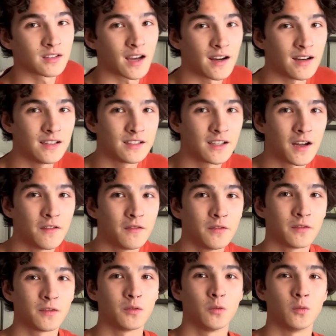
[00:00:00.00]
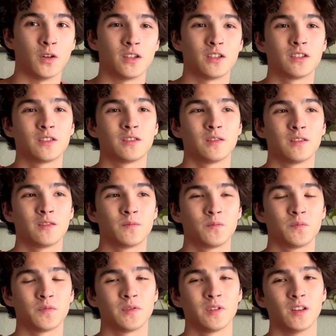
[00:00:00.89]
tiny stuff, which
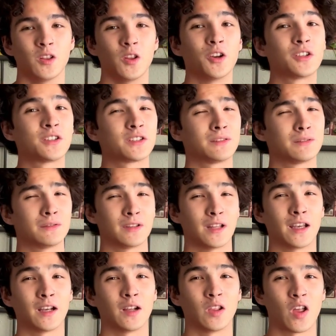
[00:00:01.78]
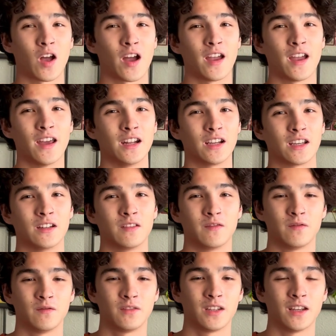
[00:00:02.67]
looks like a lot and it
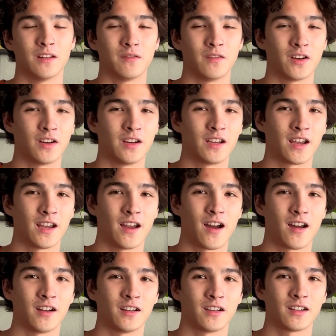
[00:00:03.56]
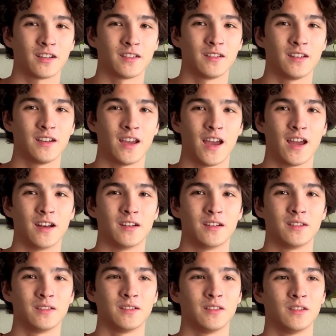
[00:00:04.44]
can get very chaotic
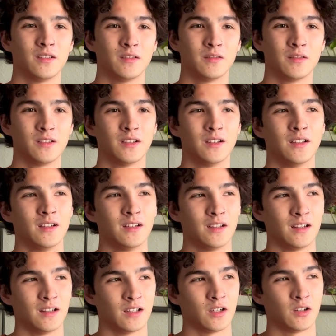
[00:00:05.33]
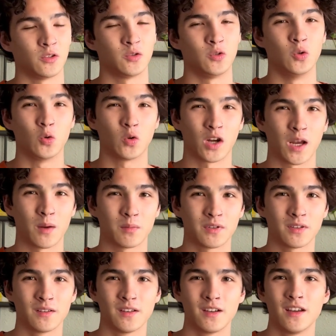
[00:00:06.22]
and a little too
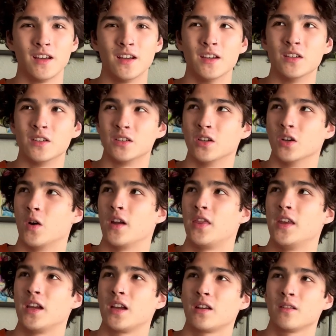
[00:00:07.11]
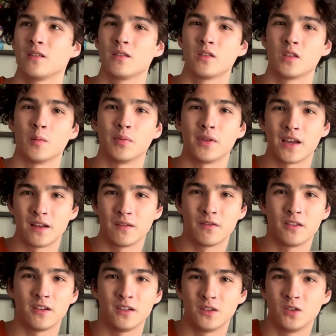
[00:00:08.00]
cramped. So I think the plan
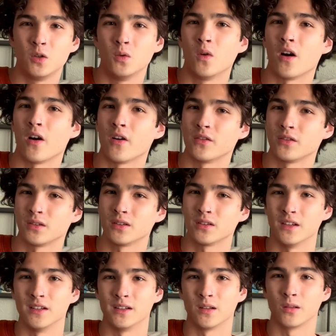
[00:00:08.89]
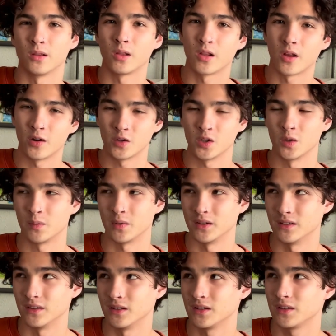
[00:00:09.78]
for these two walls is larger
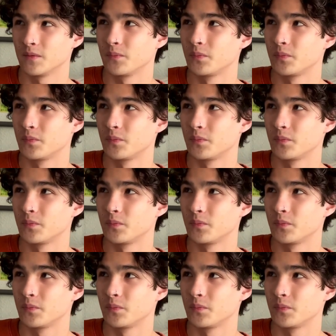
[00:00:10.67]
pieces.